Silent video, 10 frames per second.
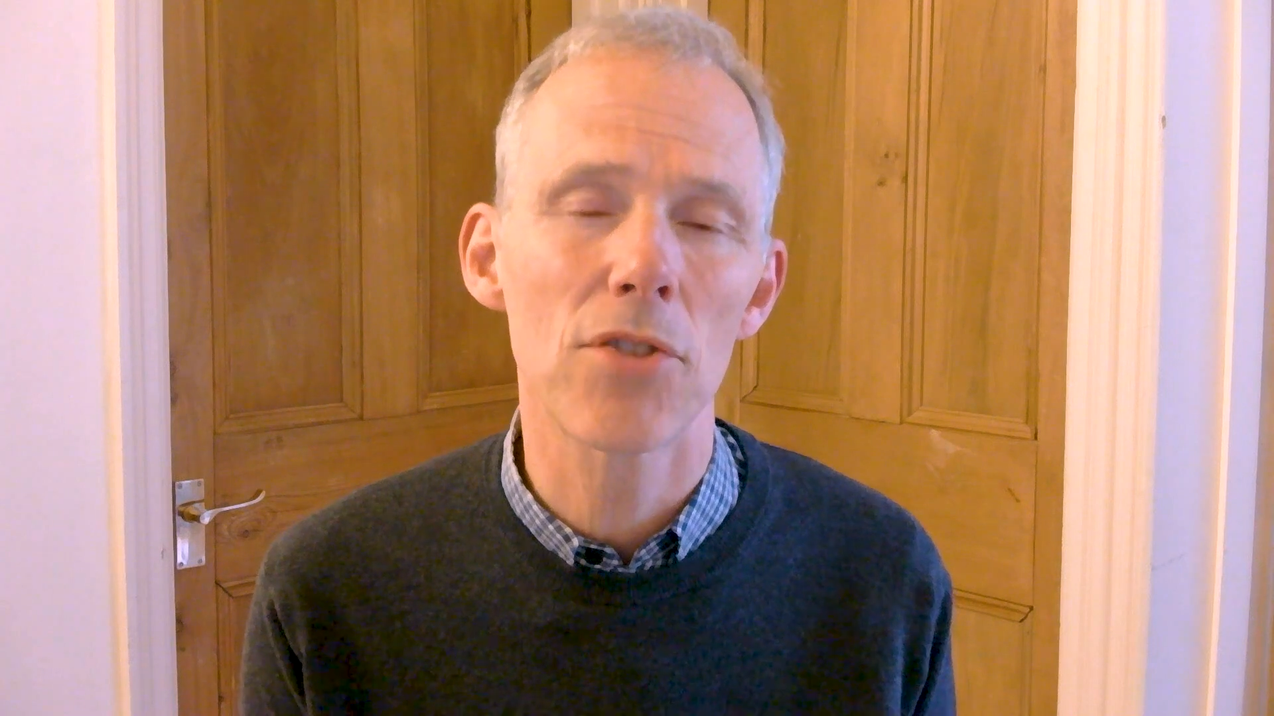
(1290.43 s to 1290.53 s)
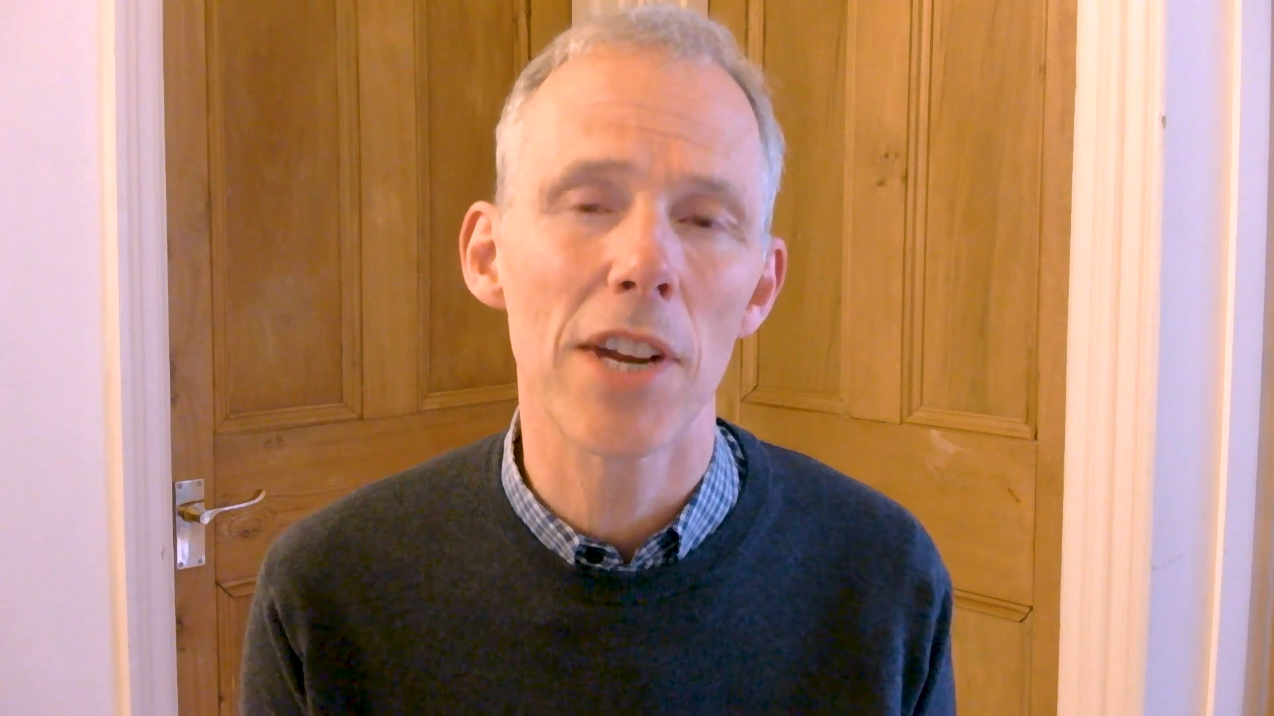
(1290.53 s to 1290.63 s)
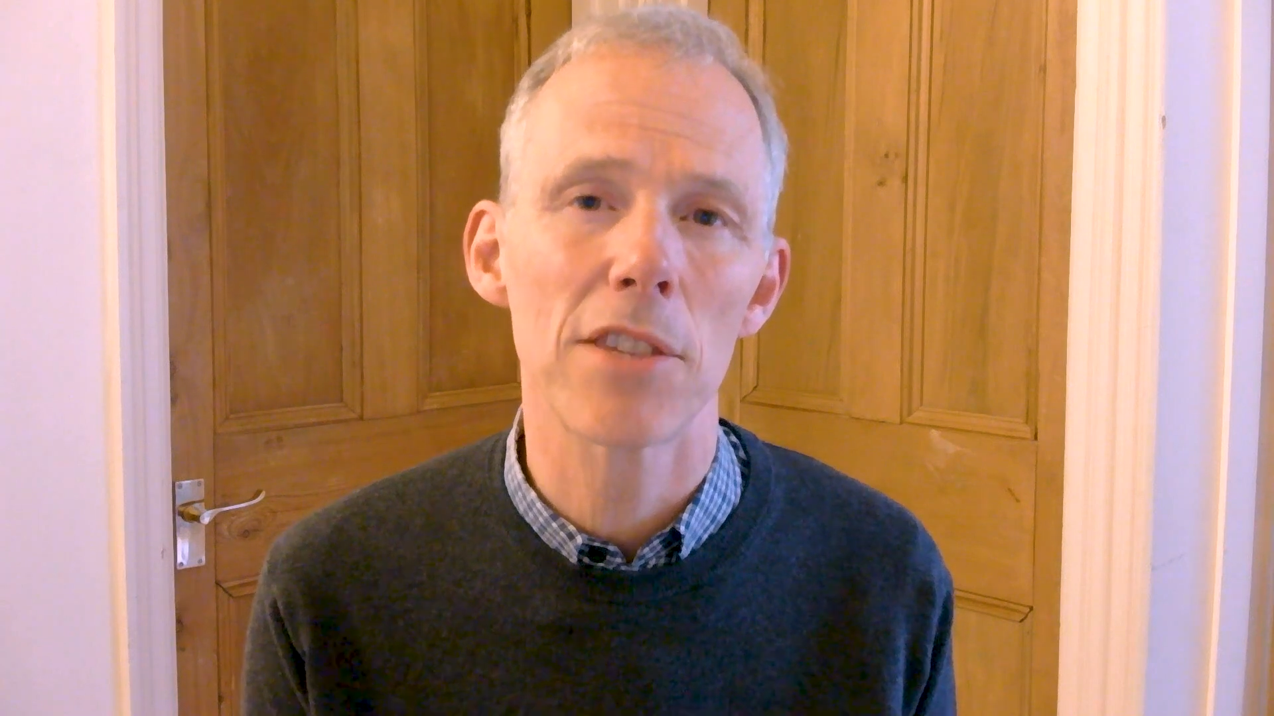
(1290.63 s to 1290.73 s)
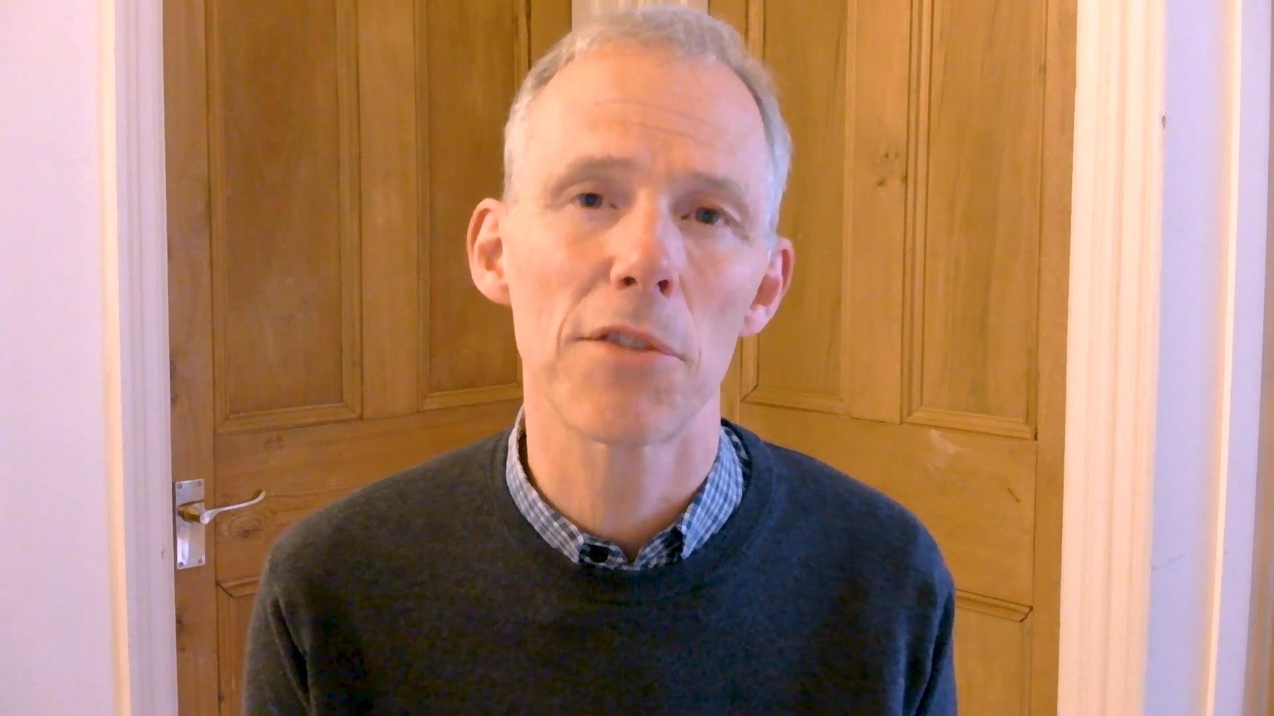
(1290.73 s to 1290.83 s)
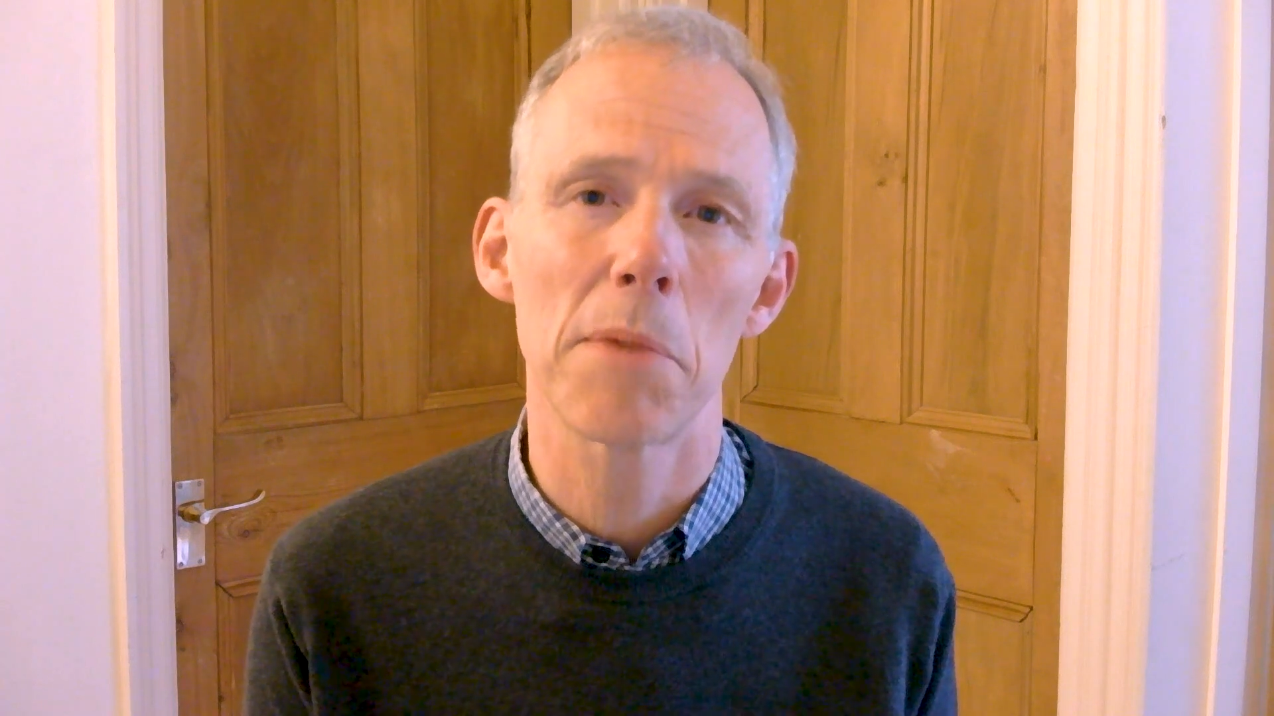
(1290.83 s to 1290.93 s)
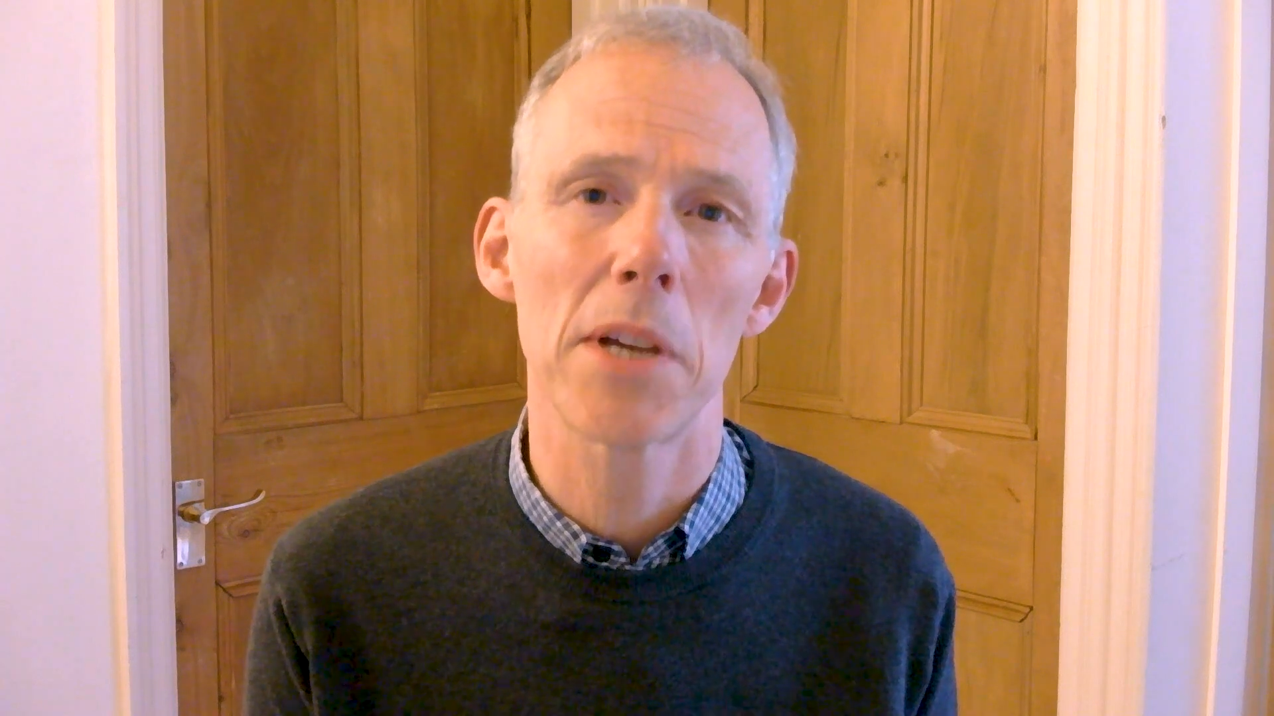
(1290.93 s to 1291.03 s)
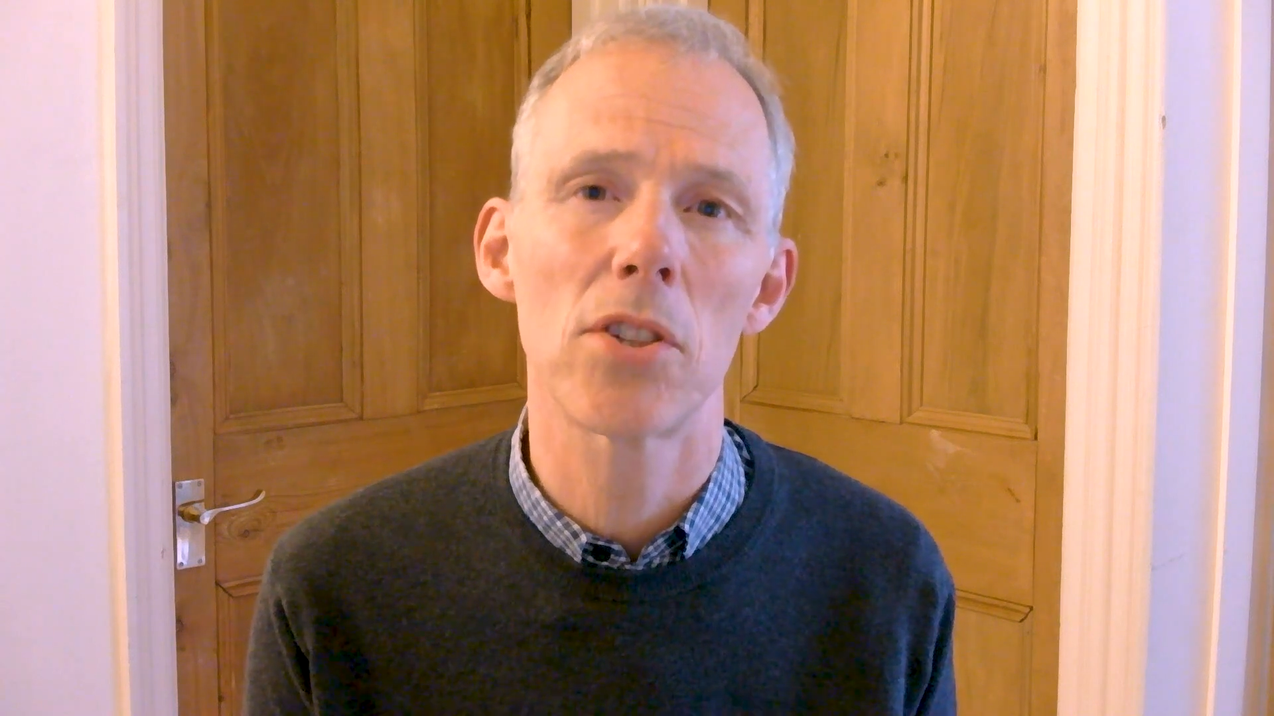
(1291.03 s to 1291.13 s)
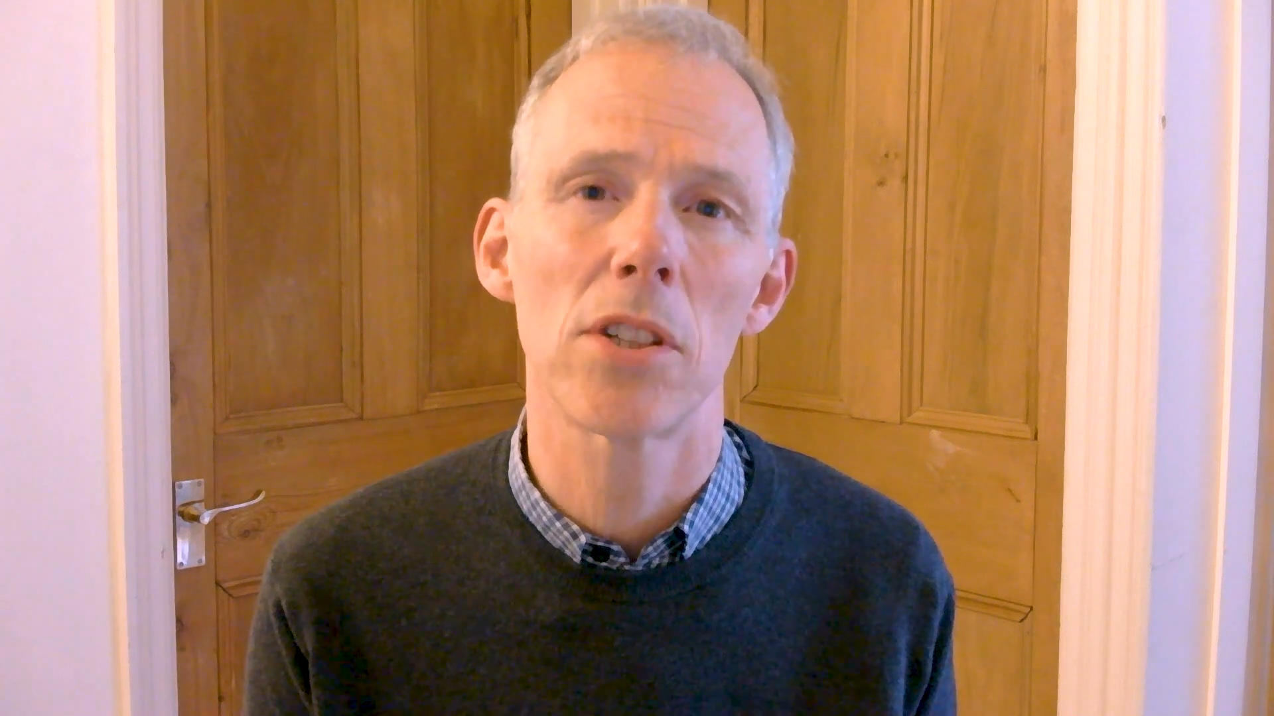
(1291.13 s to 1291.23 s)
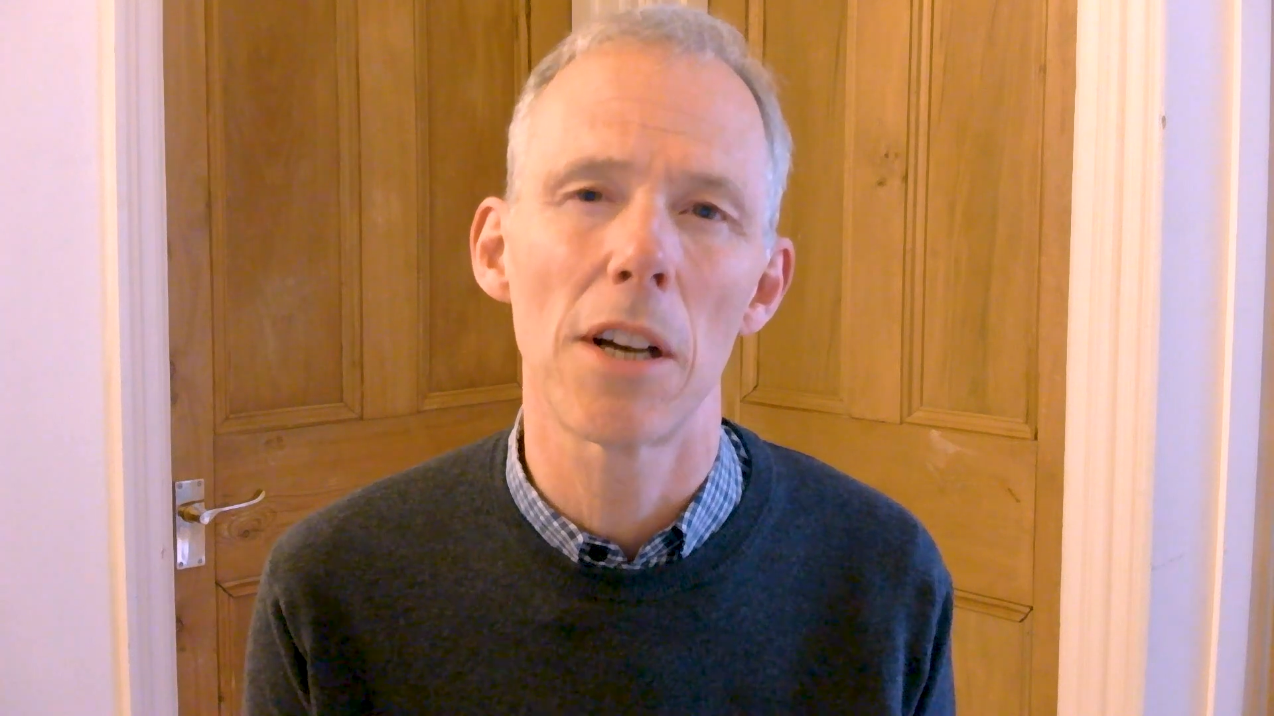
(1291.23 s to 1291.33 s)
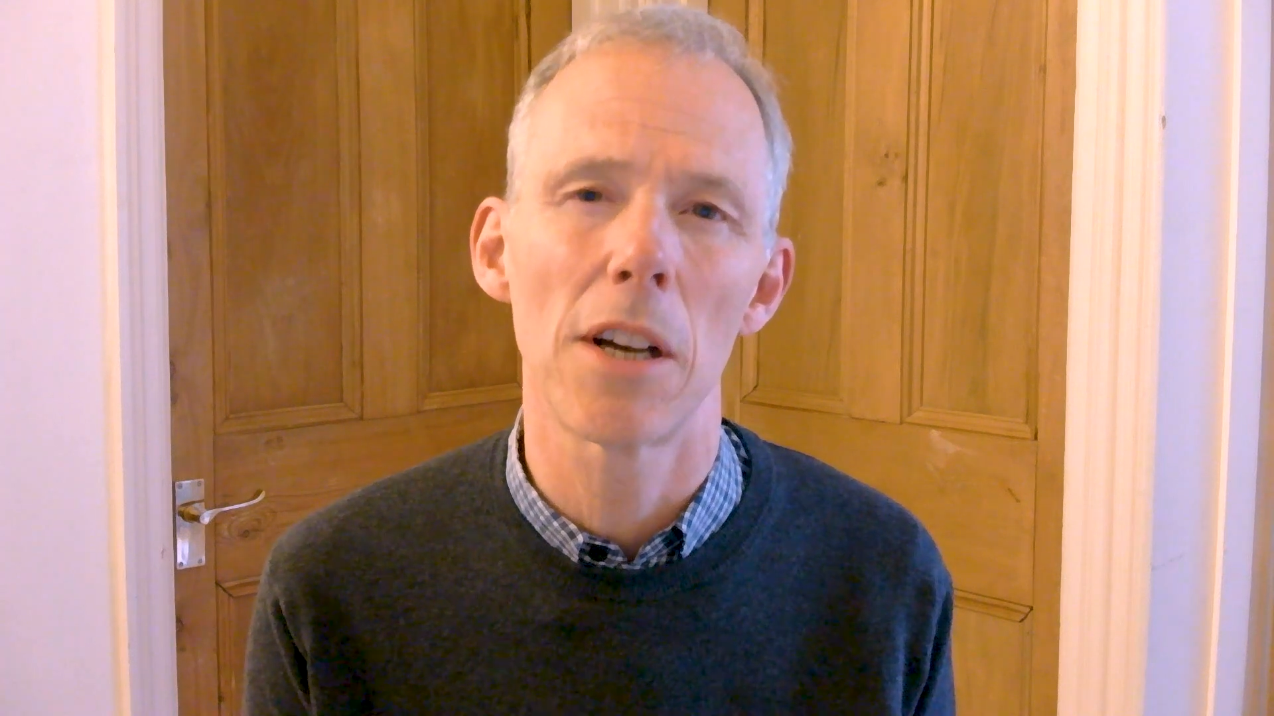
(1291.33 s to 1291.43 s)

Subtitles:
transformation that